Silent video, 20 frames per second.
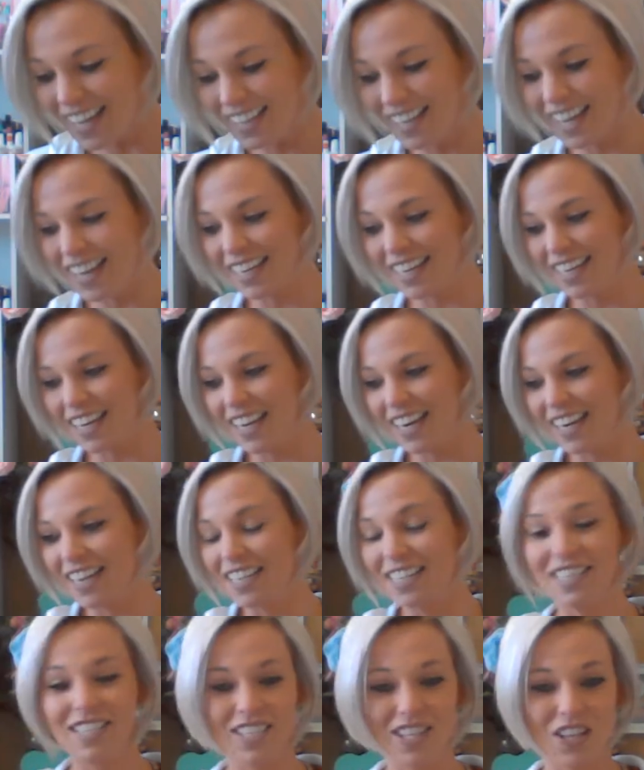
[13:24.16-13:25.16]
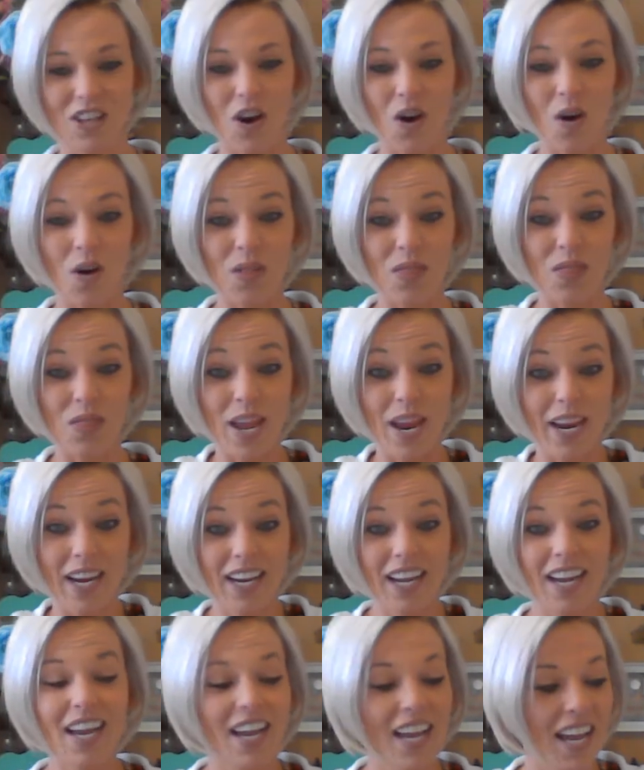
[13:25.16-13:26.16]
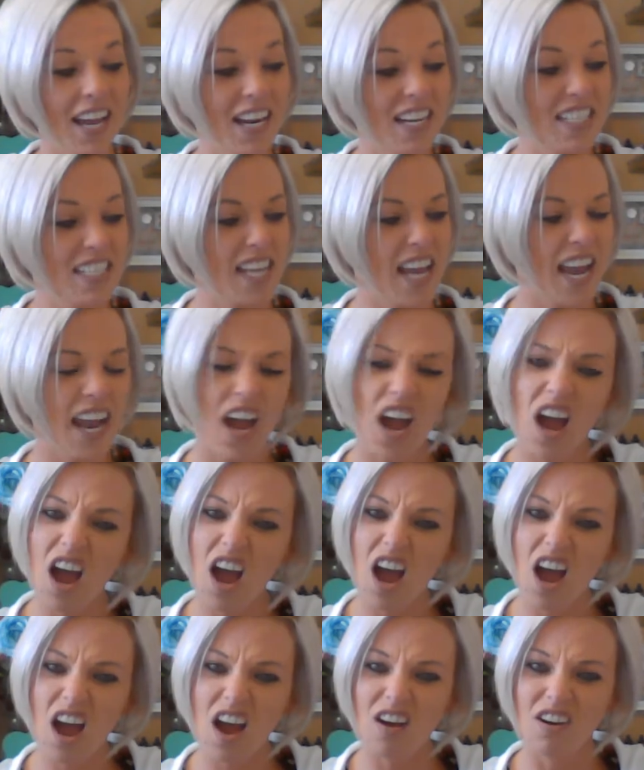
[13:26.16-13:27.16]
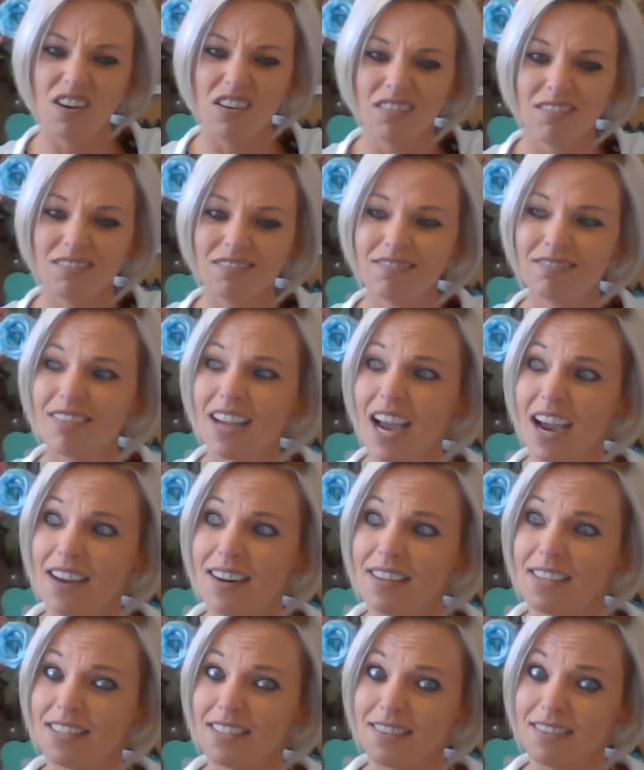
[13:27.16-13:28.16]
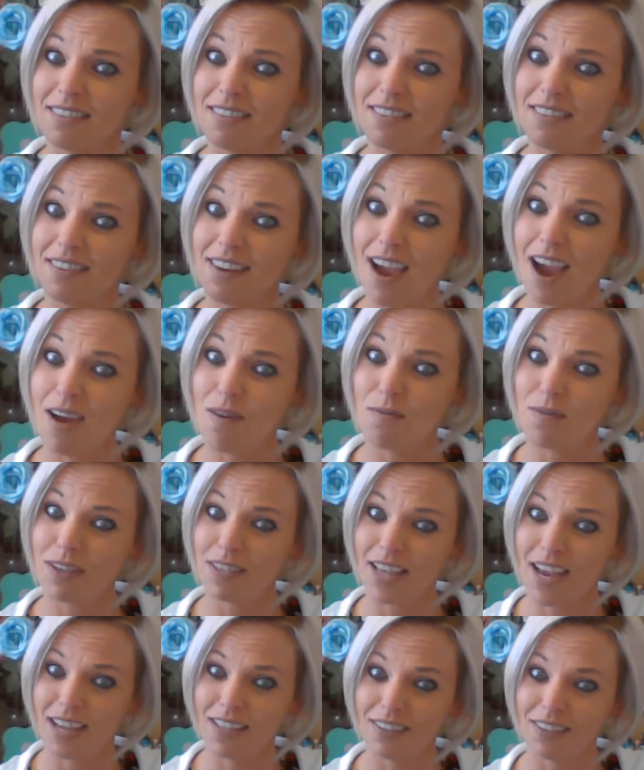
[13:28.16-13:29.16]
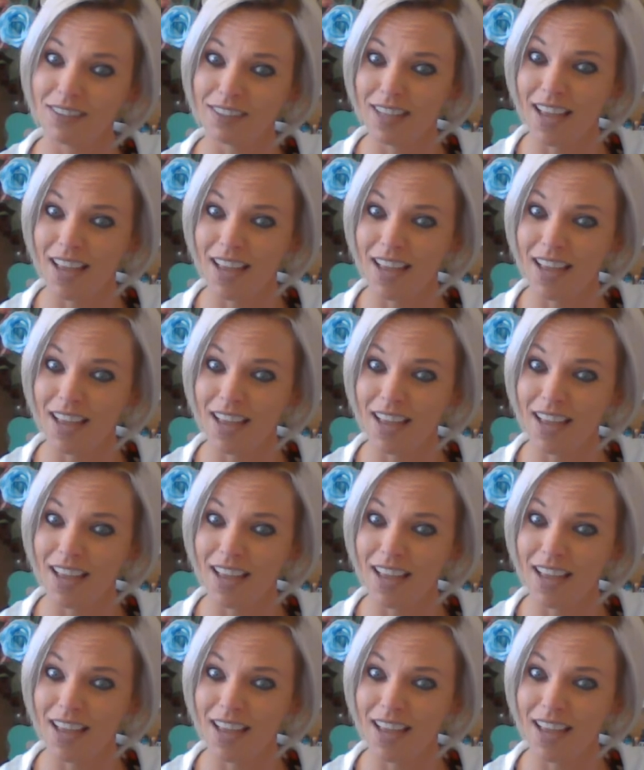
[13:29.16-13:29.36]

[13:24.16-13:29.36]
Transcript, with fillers: and then you get into the whole thing and it's like, ah, oh, that is not what that looked